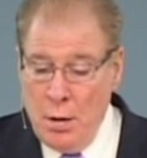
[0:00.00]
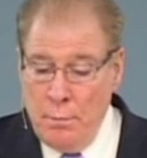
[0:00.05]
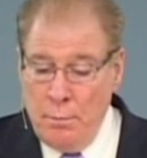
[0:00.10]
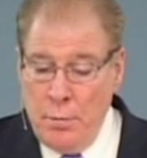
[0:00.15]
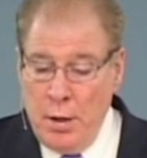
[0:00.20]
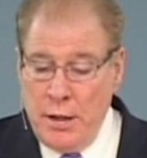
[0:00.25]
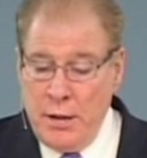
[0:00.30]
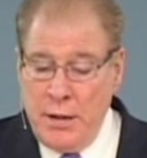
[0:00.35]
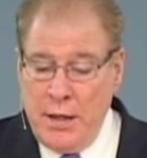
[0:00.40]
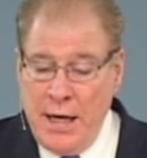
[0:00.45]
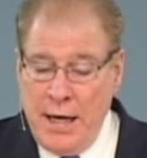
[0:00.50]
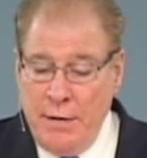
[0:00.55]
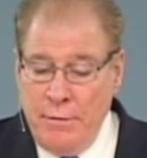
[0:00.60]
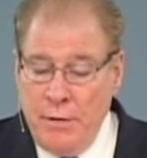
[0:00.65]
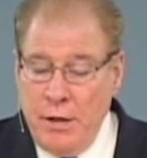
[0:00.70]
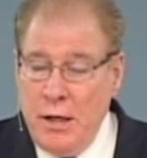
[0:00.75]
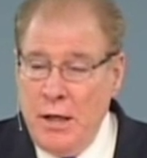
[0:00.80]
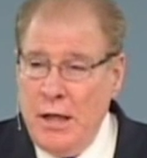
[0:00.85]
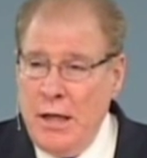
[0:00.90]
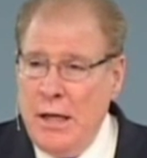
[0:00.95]
But
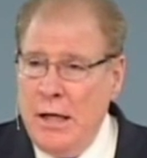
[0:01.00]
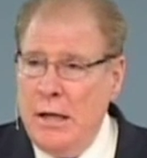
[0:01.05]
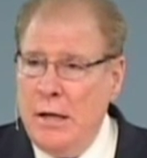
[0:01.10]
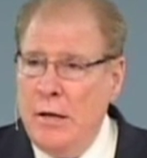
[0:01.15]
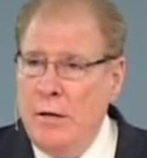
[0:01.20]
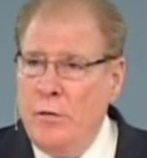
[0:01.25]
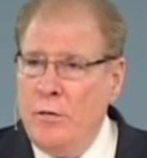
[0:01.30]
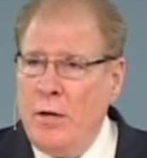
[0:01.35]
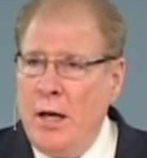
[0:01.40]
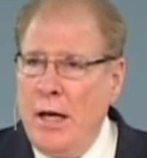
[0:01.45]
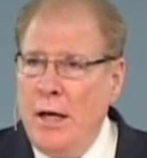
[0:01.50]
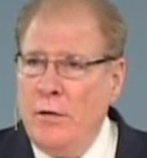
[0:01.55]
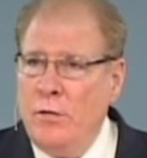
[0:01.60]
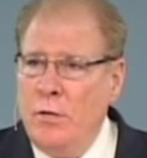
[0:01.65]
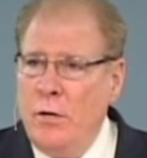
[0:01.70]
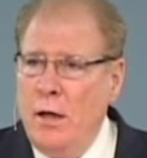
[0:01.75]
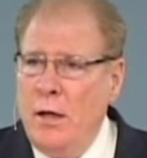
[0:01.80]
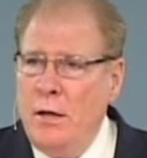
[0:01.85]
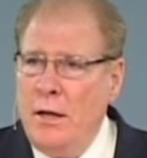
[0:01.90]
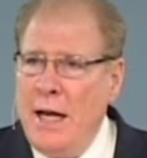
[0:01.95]
David is has
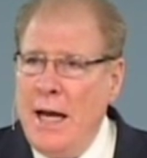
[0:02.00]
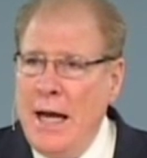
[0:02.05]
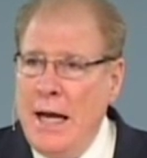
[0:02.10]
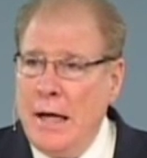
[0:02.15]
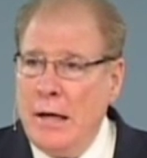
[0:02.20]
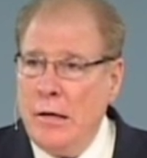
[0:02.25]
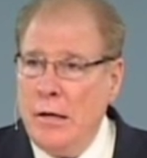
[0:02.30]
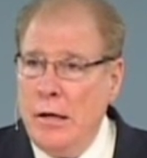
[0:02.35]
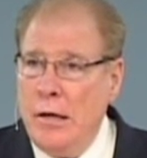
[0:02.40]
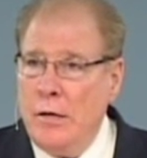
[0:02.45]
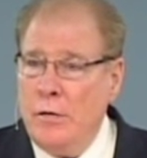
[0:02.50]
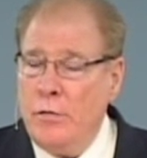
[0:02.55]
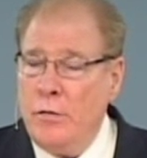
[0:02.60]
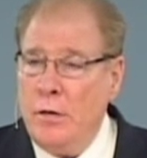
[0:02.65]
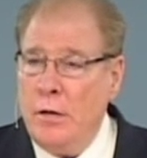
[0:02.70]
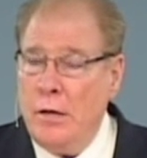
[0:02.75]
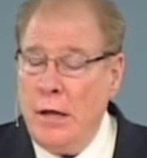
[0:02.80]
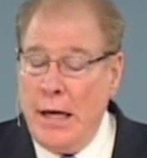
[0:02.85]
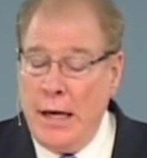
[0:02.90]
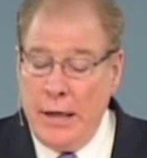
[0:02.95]
an antagonist,
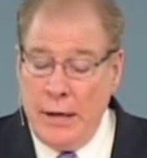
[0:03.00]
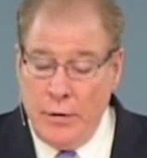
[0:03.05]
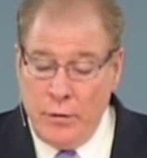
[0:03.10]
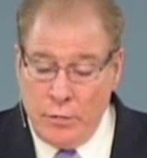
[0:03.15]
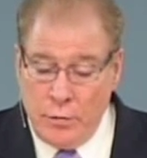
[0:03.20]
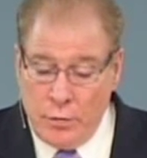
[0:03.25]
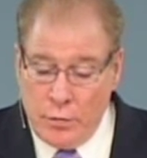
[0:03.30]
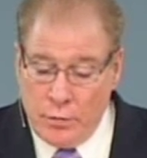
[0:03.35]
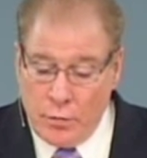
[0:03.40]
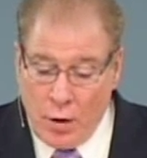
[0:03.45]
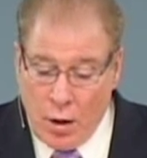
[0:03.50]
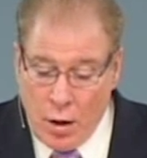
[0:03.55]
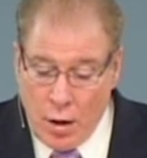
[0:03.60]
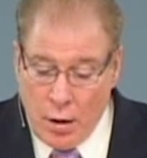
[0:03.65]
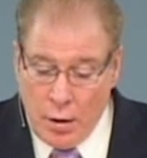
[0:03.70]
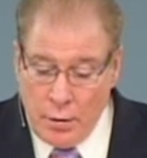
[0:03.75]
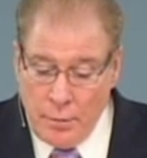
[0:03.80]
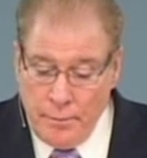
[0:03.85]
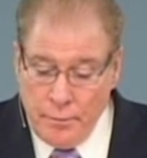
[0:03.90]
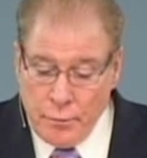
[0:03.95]
and that is
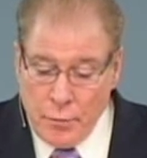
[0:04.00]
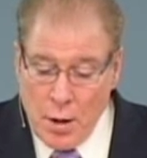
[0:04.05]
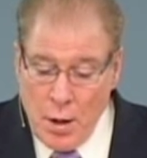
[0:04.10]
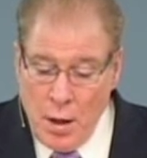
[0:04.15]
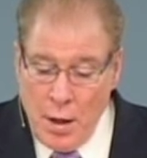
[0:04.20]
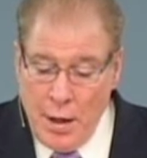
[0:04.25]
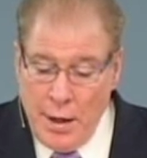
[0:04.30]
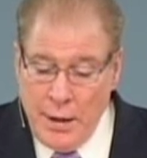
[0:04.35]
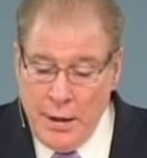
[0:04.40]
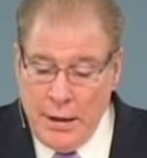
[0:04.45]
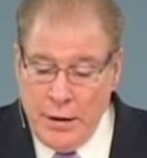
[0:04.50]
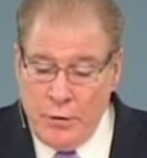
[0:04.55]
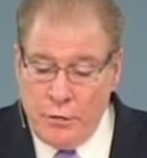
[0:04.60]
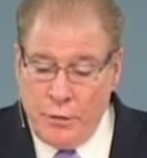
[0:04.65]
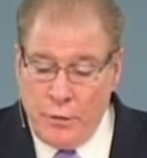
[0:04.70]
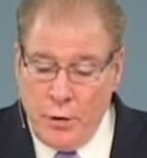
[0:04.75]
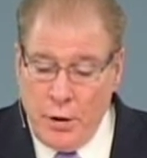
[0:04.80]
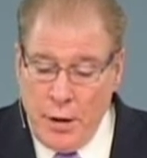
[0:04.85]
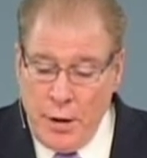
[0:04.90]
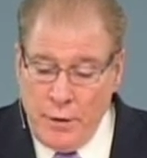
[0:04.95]
Saul, and he's
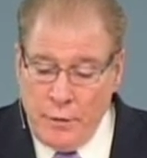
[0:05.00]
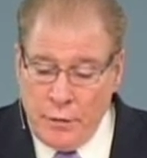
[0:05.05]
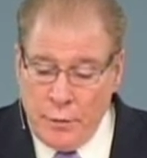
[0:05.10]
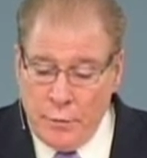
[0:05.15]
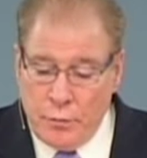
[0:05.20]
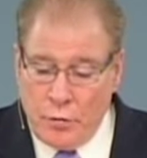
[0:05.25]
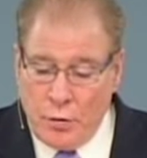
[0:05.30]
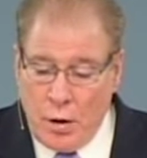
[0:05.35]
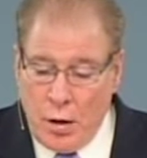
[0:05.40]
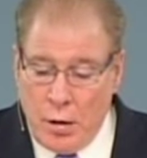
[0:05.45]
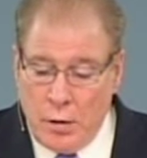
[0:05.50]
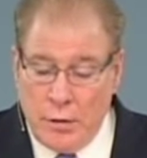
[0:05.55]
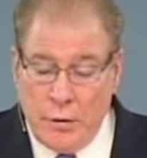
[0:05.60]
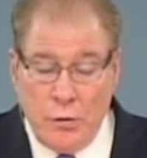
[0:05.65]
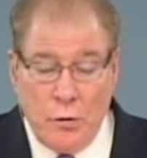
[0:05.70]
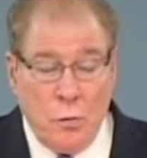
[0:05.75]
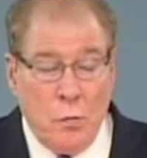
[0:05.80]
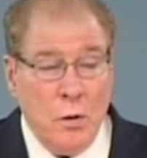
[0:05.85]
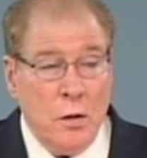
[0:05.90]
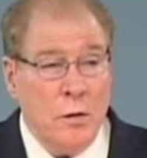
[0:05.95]
fleeing from Saul in
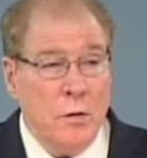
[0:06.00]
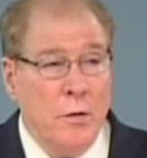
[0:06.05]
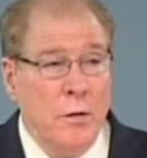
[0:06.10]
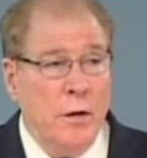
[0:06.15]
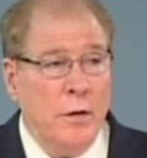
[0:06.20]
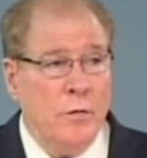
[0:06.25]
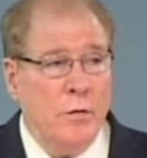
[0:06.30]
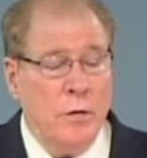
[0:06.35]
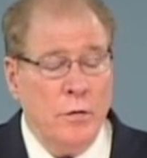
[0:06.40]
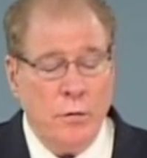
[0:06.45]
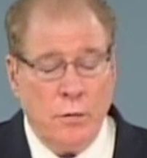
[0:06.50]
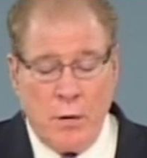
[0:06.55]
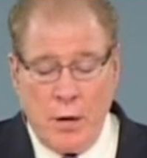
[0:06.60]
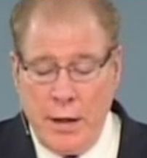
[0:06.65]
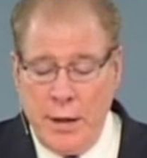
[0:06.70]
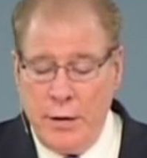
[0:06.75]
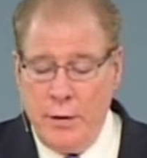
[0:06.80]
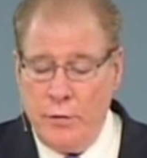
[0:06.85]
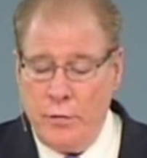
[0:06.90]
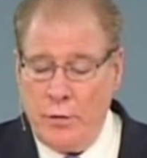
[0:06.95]
the wilderness. He's
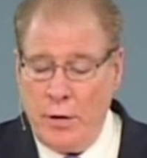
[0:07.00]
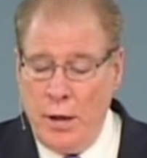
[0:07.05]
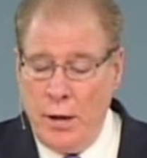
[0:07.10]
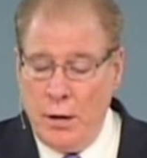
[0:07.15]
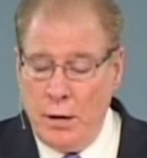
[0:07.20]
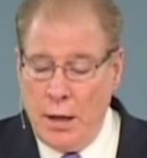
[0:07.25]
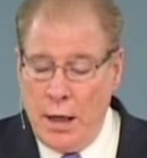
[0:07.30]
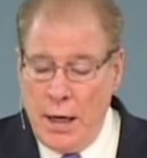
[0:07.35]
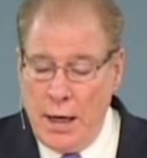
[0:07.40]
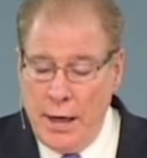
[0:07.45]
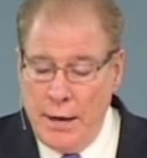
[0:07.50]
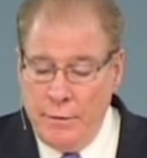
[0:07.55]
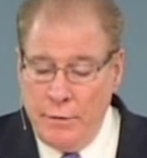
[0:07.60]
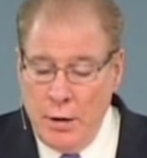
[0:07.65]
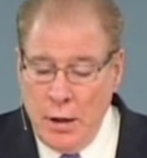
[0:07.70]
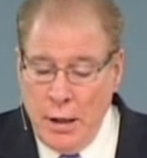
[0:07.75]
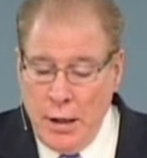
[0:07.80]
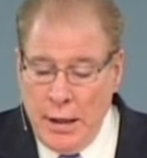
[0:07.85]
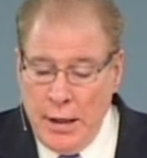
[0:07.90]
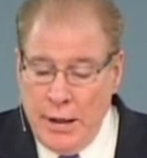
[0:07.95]
trying to stay alive.
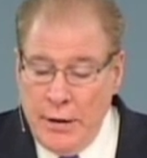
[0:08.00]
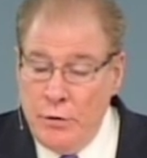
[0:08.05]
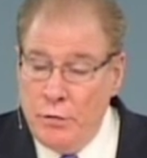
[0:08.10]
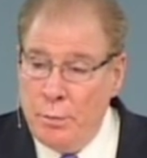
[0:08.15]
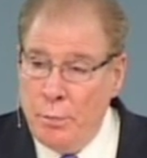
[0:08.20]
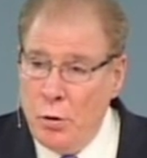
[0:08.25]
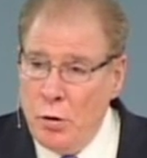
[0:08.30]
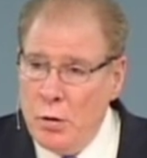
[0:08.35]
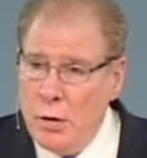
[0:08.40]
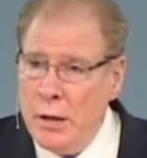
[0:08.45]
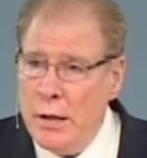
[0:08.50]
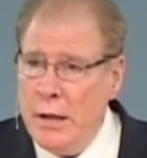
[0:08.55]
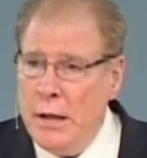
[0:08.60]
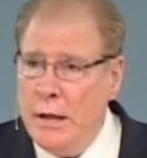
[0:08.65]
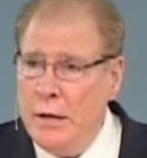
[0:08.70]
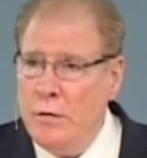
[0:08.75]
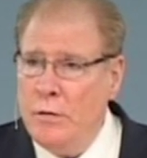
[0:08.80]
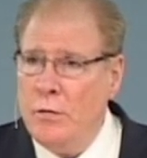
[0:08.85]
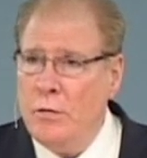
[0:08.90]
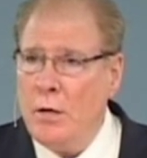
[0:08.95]
He's pulling
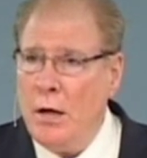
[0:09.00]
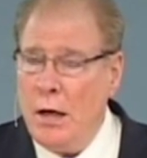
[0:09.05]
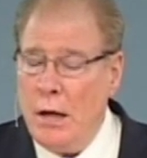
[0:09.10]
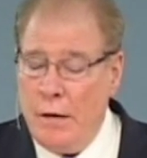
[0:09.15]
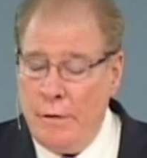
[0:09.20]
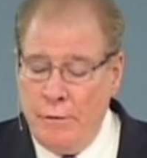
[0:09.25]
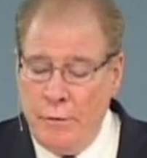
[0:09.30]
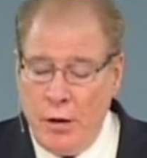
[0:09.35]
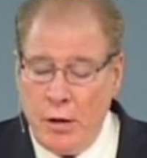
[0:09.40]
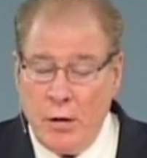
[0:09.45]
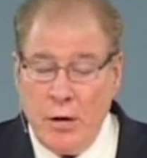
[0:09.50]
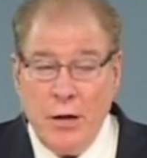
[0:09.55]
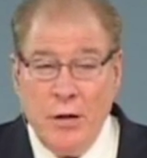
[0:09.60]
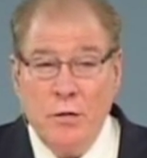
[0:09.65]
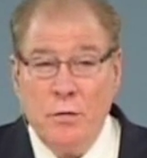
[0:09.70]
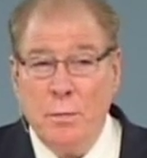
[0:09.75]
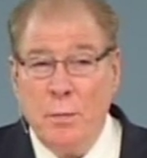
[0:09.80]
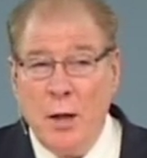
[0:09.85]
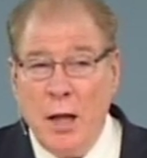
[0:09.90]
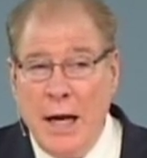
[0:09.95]
his uh,
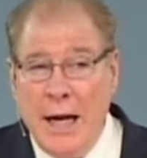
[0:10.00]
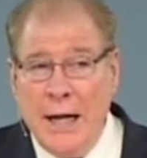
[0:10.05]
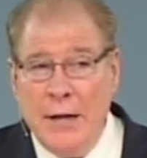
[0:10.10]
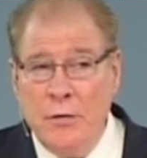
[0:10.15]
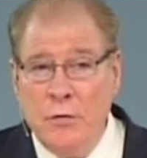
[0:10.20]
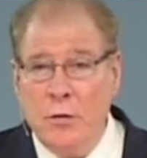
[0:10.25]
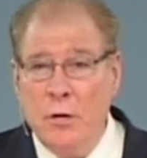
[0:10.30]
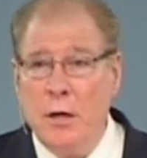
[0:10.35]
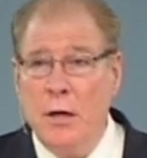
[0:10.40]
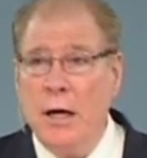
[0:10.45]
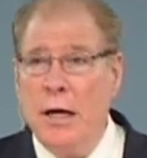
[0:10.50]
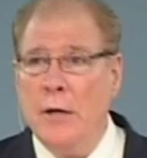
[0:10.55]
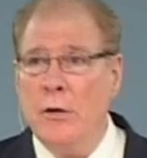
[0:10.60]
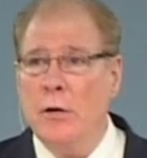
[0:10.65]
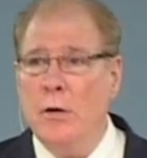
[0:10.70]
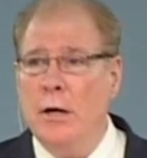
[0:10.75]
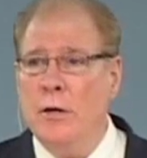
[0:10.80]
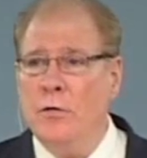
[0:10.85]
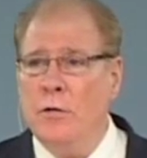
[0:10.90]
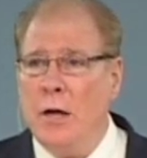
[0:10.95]
various plans
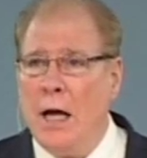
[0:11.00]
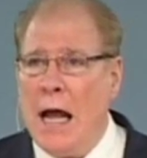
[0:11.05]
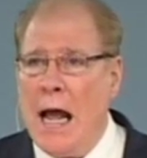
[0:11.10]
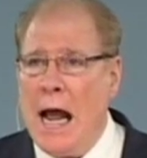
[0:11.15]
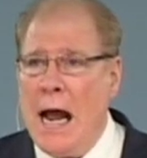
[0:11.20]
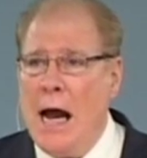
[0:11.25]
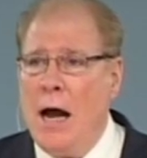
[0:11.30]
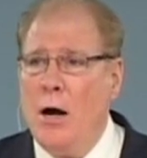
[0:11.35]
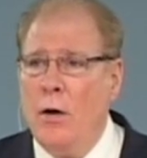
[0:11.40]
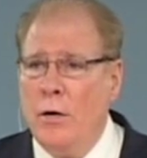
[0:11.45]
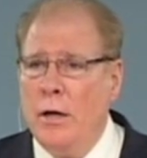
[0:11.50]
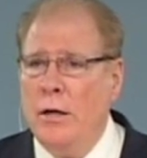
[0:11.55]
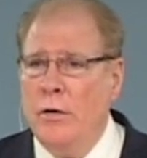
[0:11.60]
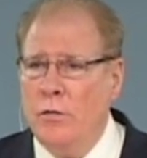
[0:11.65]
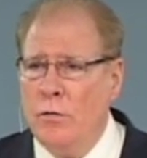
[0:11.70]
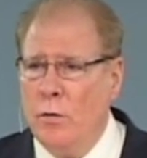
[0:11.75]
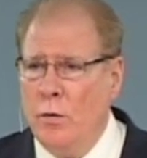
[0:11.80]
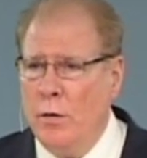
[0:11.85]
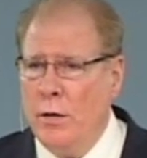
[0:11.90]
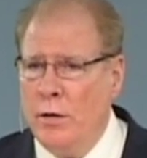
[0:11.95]
together as to how
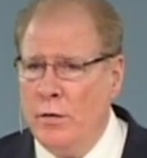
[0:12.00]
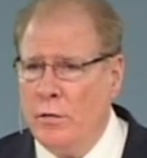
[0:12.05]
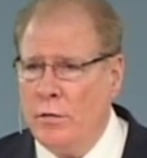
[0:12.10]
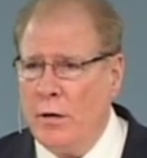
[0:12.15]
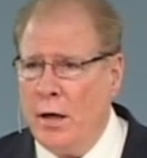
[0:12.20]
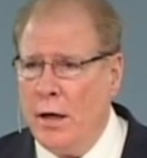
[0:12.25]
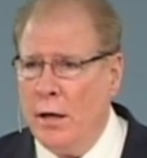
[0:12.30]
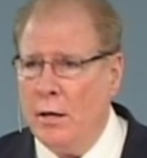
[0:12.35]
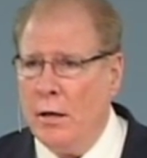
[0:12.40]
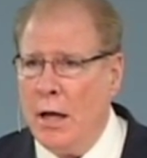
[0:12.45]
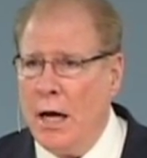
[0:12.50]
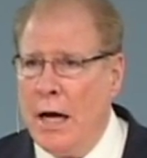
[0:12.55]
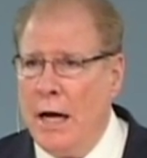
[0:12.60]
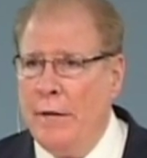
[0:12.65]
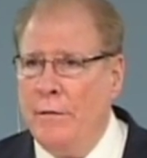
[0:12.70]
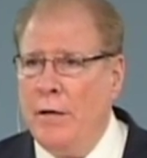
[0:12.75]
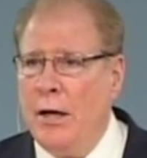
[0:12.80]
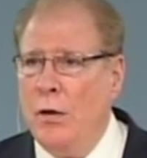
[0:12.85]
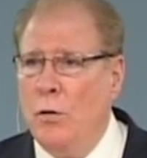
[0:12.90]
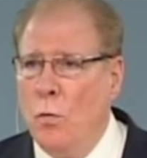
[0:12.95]
he's going to stay
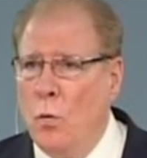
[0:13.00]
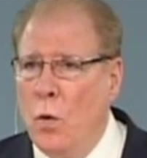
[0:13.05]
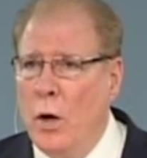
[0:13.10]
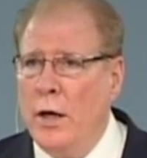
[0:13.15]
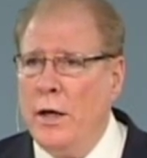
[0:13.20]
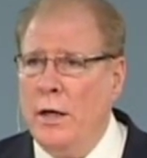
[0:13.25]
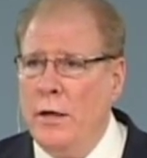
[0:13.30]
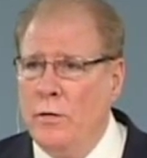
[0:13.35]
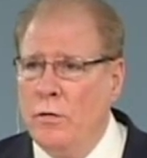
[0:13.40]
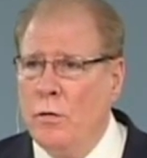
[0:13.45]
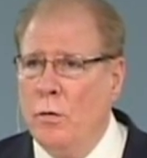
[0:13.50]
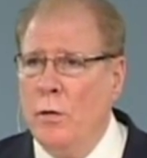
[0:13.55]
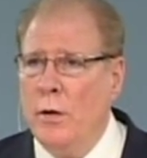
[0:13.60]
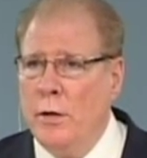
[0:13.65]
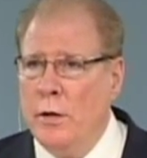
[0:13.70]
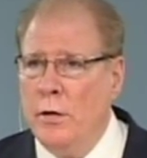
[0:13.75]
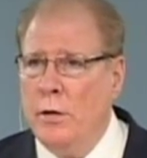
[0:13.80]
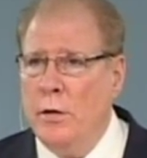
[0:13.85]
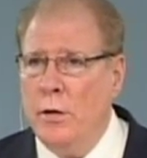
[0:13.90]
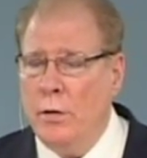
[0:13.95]
alive and what he's
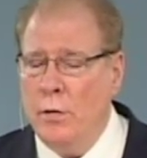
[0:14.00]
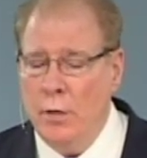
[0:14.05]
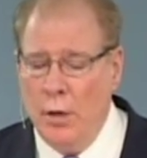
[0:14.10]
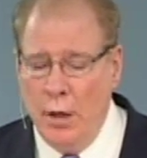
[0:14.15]
going to do